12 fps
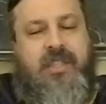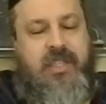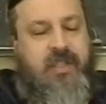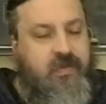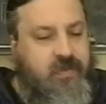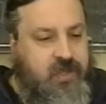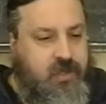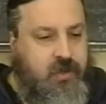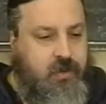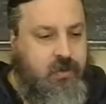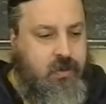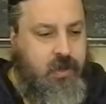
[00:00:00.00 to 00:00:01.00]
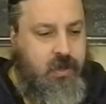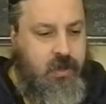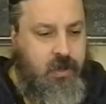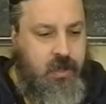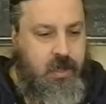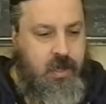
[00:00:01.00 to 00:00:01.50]
a view
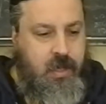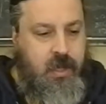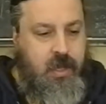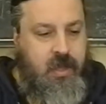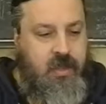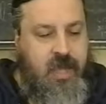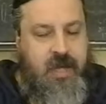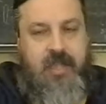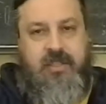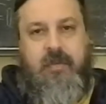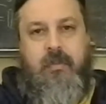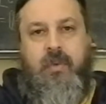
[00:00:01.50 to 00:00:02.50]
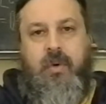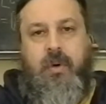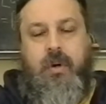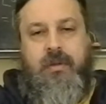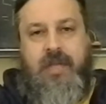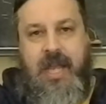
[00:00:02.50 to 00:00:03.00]
that it's
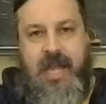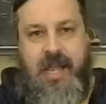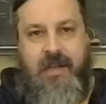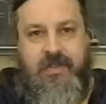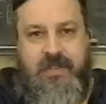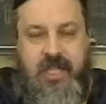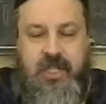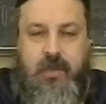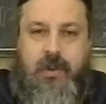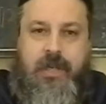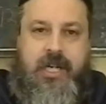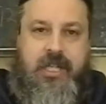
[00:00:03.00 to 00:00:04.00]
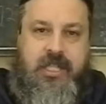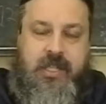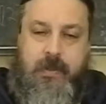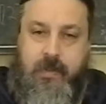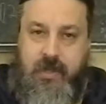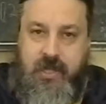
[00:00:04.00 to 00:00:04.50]
immoral to have sexual
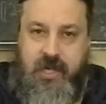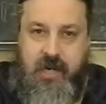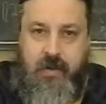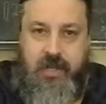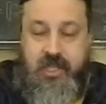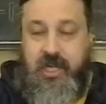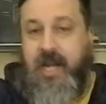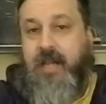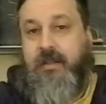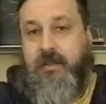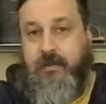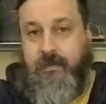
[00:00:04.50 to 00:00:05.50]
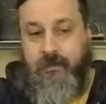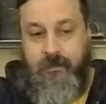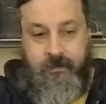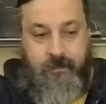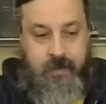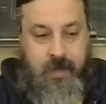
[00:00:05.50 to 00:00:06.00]
relationships with a child.
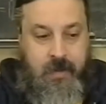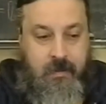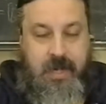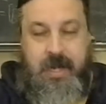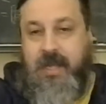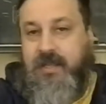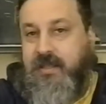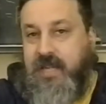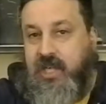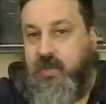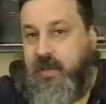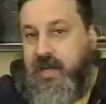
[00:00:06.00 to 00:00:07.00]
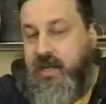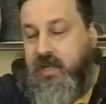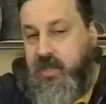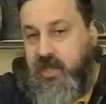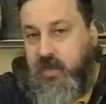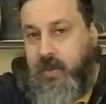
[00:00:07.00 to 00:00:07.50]
Because
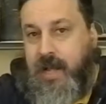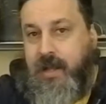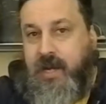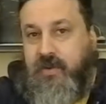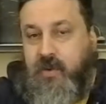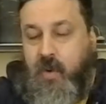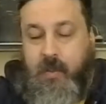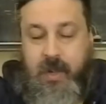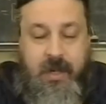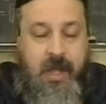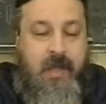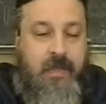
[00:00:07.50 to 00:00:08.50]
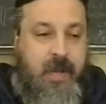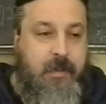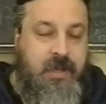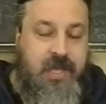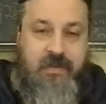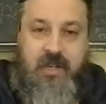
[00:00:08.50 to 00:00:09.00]
sexuality is open, they
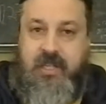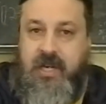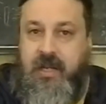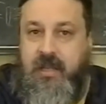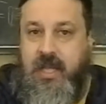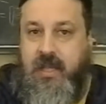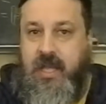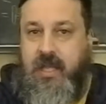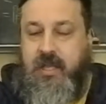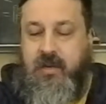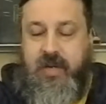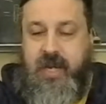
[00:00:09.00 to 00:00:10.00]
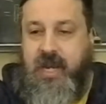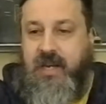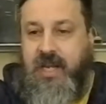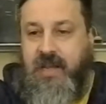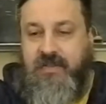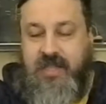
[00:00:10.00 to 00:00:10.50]
believe that you can
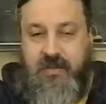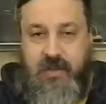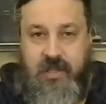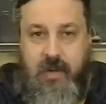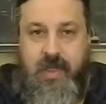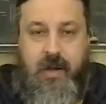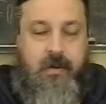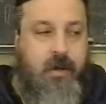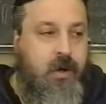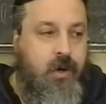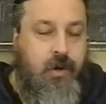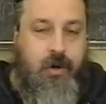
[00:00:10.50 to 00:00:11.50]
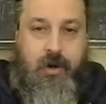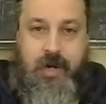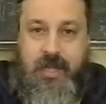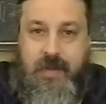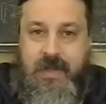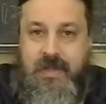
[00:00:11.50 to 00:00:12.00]
have sex with a child without
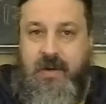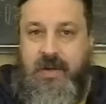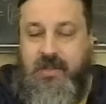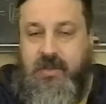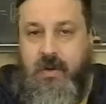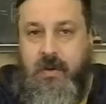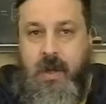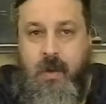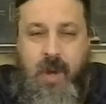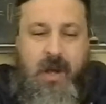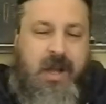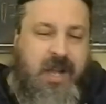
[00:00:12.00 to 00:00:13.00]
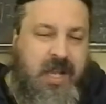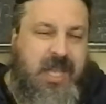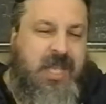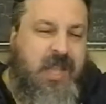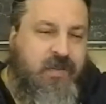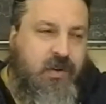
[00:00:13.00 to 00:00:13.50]
hurting them. That there is no
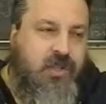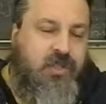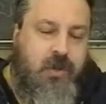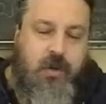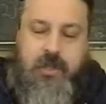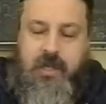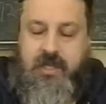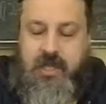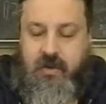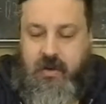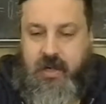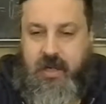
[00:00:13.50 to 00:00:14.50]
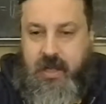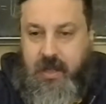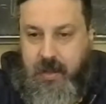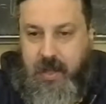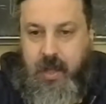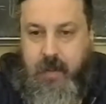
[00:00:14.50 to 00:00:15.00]
if you're a socialist and you're
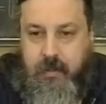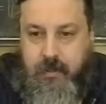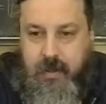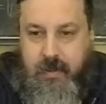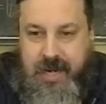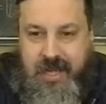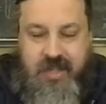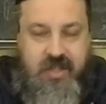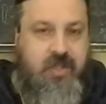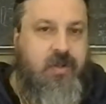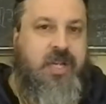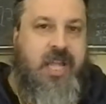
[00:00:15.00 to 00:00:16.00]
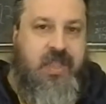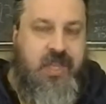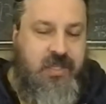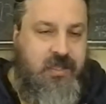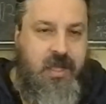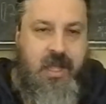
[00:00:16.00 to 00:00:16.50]
in many cases you're an
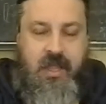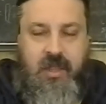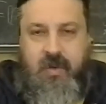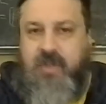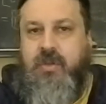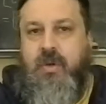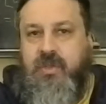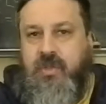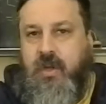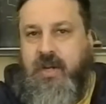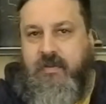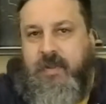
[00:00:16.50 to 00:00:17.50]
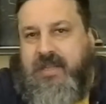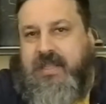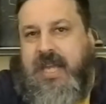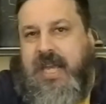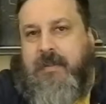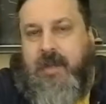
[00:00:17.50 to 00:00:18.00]
atheist, there is no soul. Everyone's
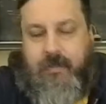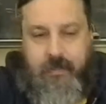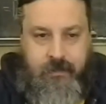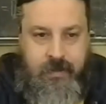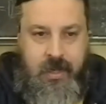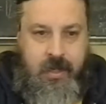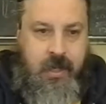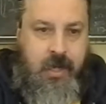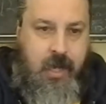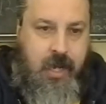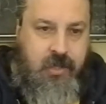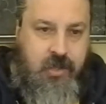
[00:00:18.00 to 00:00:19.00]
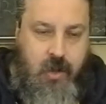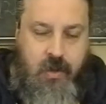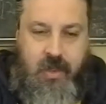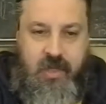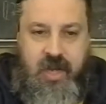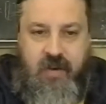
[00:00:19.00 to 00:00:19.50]
an animal, and
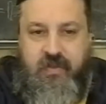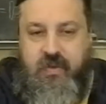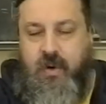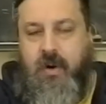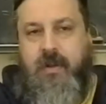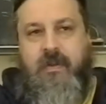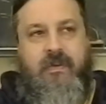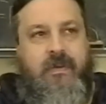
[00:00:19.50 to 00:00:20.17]
so therefore,